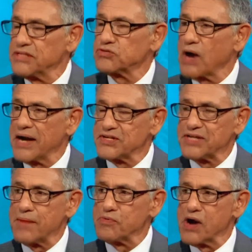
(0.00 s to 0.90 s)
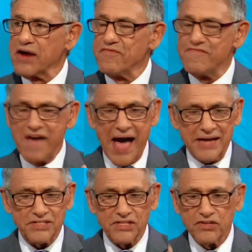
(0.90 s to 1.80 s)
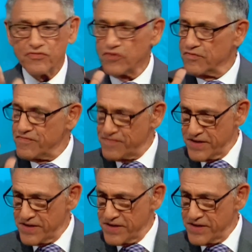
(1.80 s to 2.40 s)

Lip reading: try to separate fact from fear.